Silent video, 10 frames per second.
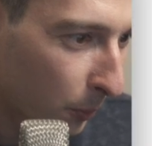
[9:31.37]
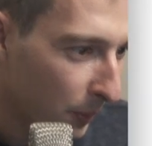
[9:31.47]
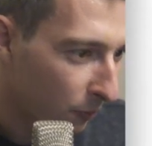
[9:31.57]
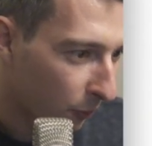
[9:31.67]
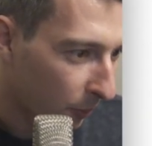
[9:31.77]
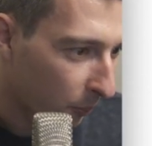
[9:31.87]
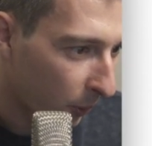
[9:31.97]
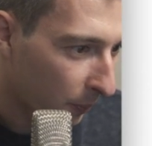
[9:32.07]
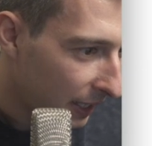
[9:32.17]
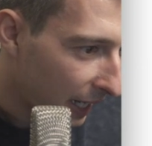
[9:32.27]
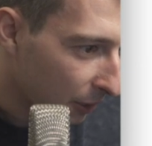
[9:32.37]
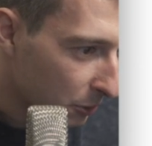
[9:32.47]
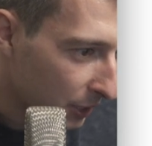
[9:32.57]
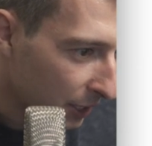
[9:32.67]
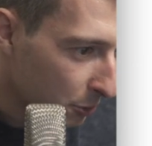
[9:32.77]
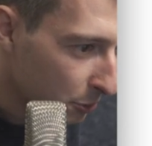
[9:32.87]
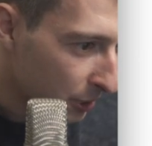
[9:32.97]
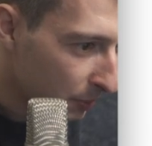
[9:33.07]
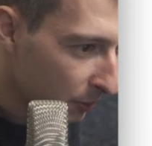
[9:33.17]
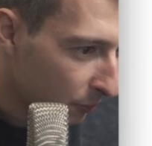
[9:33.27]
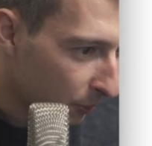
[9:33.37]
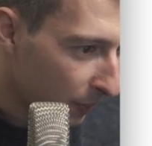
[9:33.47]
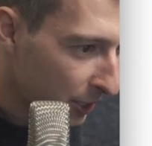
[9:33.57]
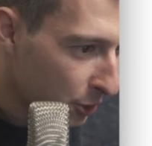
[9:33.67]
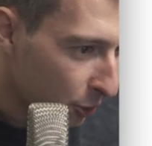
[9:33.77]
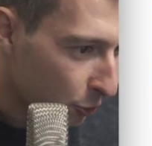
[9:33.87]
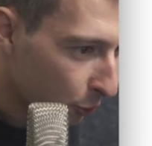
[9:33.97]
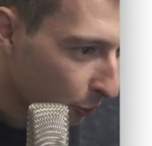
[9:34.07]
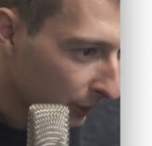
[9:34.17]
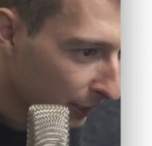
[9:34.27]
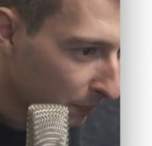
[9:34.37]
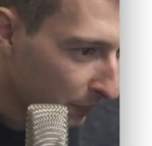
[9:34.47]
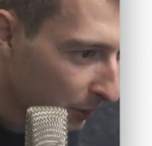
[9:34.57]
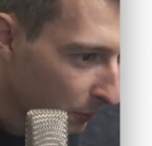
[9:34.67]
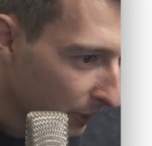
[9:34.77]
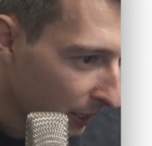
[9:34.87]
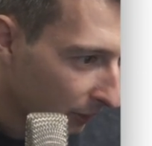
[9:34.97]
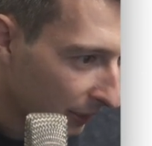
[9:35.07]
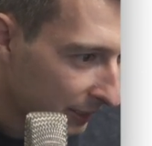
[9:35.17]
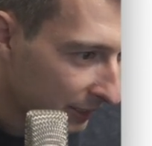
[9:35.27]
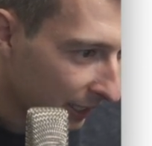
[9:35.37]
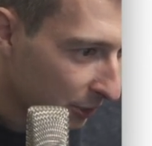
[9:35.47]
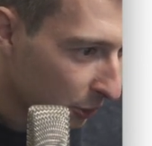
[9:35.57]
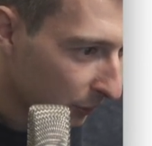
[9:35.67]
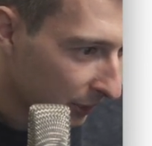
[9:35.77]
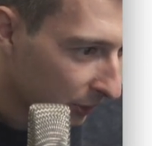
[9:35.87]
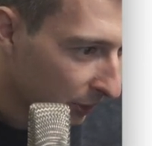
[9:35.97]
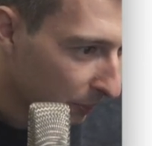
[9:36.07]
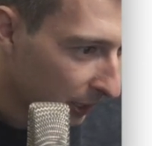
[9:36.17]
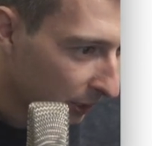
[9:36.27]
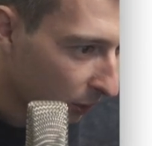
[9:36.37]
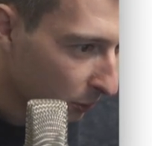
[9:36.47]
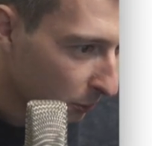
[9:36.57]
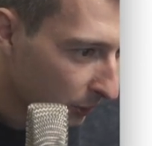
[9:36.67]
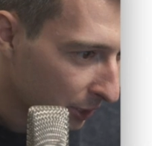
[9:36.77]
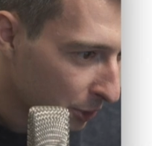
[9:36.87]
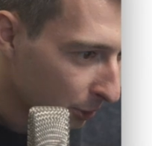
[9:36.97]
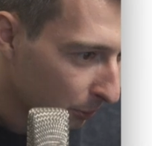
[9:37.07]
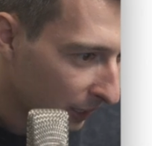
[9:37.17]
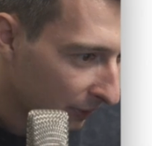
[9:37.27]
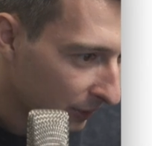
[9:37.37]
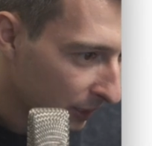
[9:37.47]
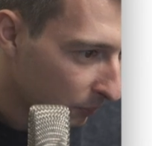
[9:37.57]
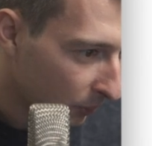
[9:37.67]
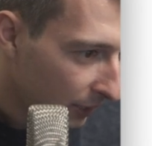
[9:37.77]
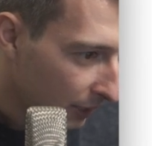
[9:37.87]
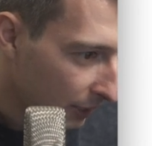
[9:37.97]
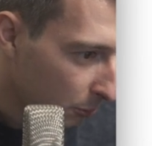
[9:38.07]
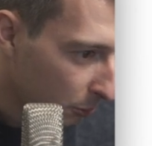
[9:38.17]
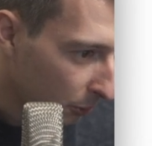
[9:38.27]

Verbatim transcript: in for appointment. I'll send you some information shortly. Meanwhile, let's schedule a 30 minute consultation to dive deeper into your